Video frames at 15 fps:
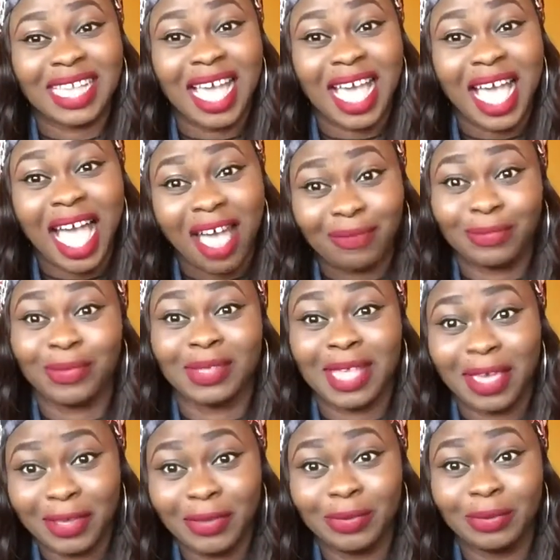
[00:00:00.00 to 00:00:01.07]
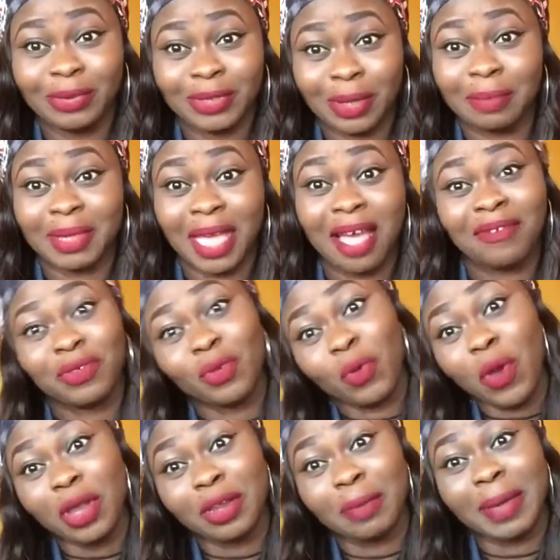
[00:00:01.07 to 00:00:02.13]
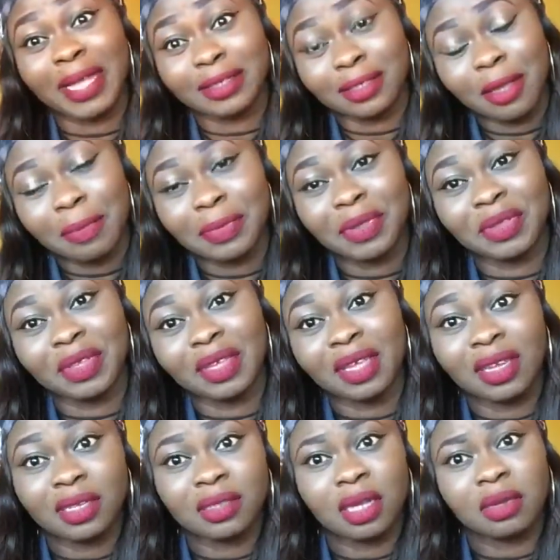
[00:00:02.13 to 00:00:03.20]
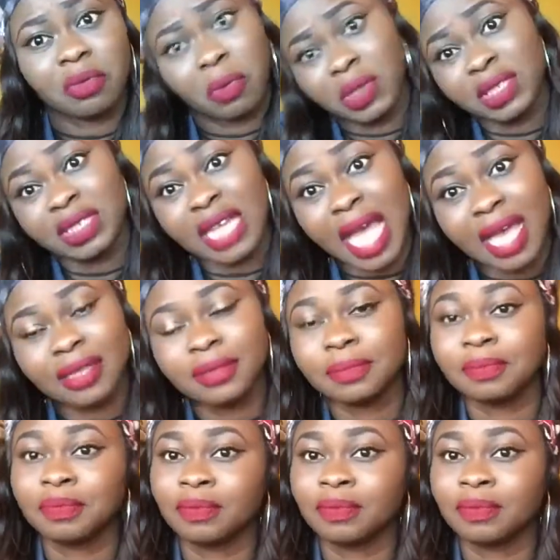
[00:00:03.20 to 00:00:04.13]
I have to tell you something, I have to warn you about something. I said, what's that?